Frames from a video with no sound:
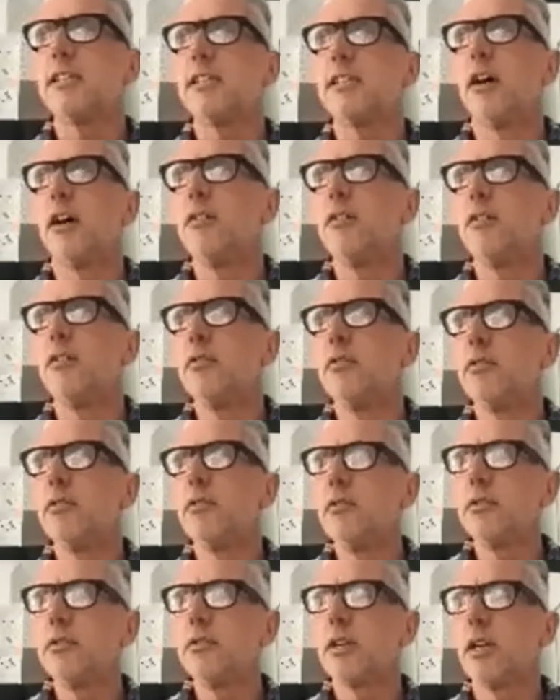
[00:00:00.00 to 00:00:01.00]
Look, I,
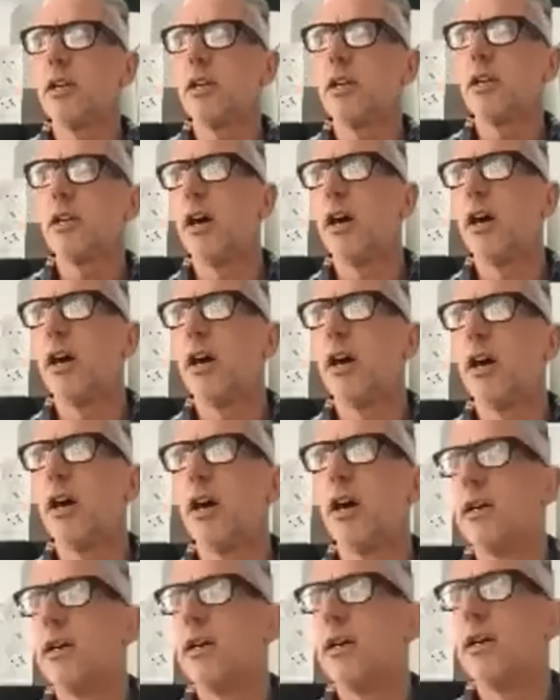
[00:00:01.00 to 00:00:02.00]
yeah, I
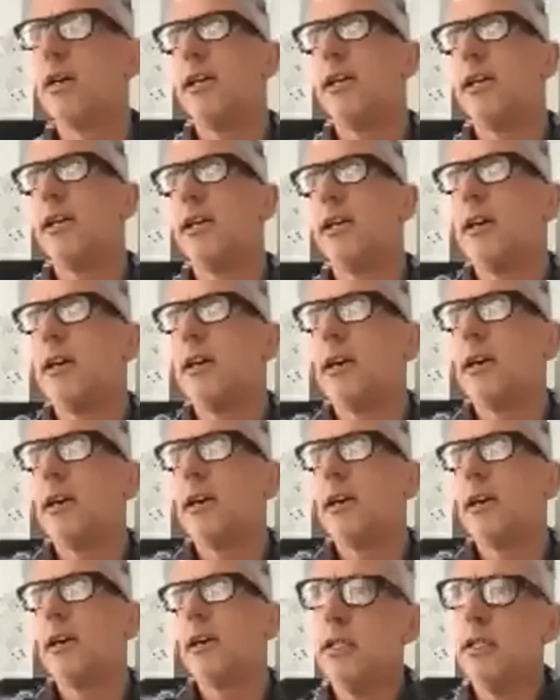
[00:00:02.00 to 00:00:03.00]
mean,
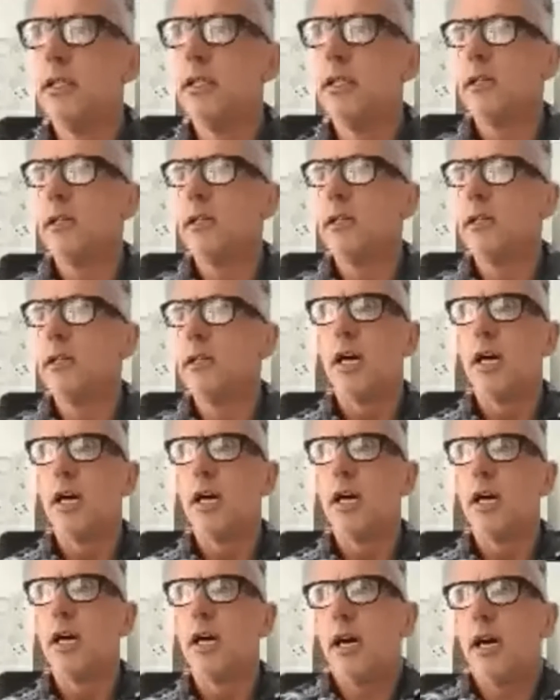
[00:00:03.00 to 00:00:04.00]
uh, I'm, a, I'm a
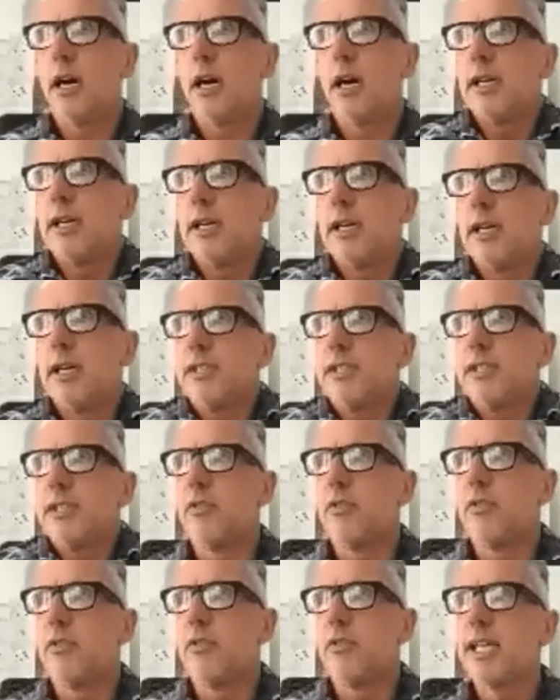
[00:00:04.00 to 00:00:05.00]
storyteller
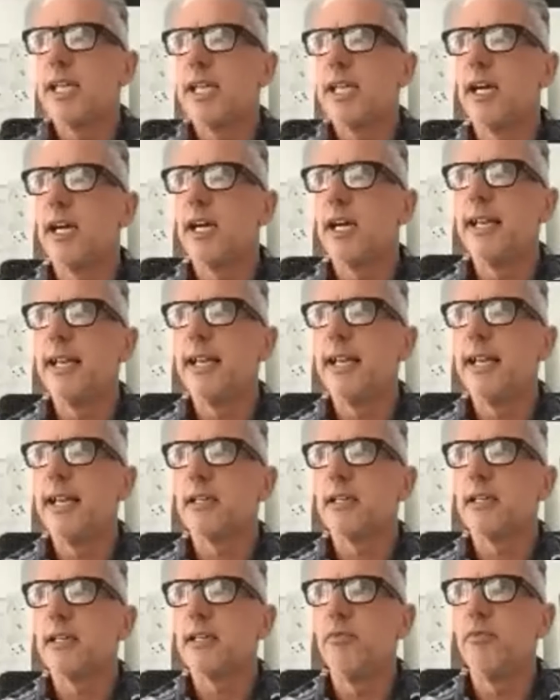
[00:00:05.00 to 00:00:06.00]
and I really
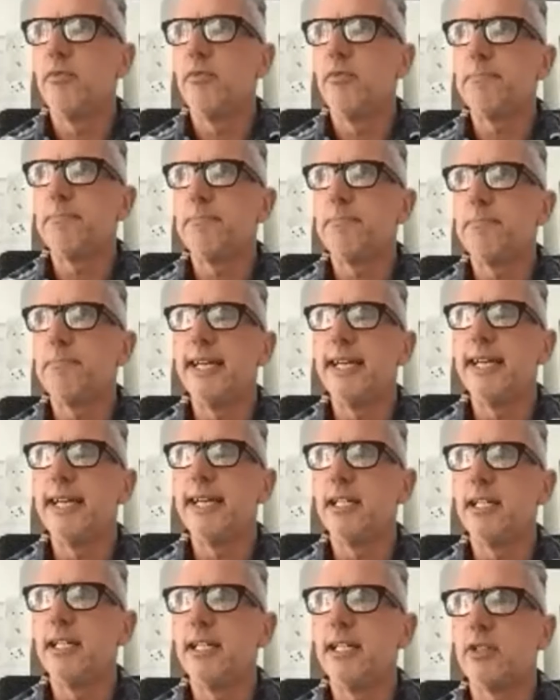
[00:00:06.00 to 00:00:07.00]
pay attention
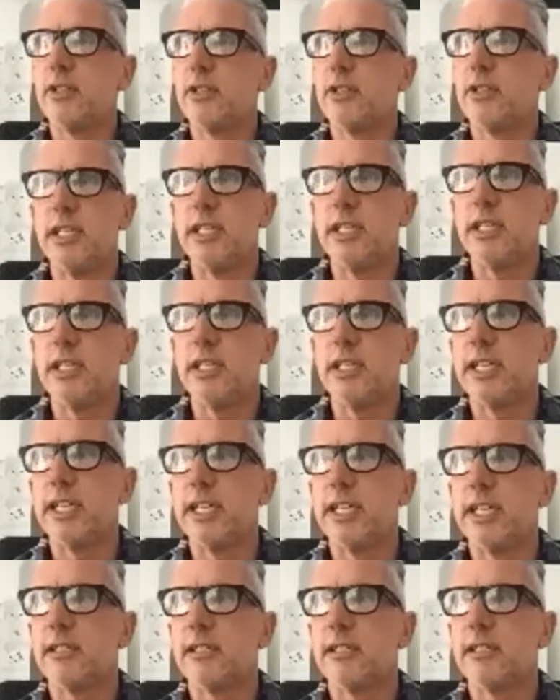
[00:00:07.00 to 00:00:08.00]
to the audience.
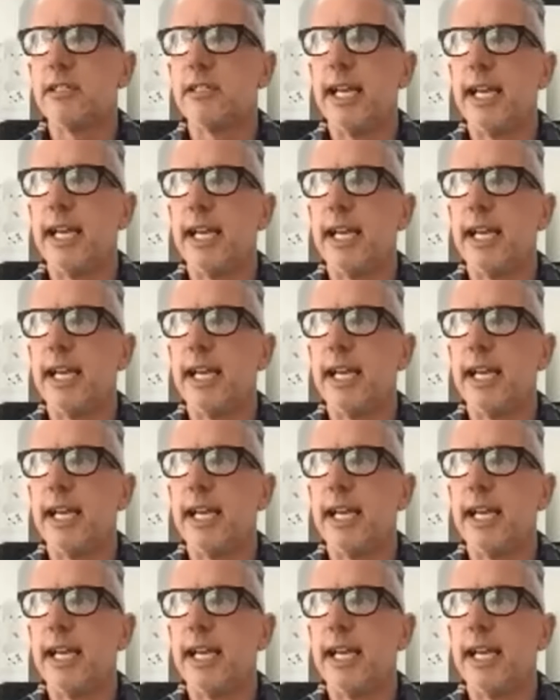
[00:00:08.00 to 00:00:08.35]
And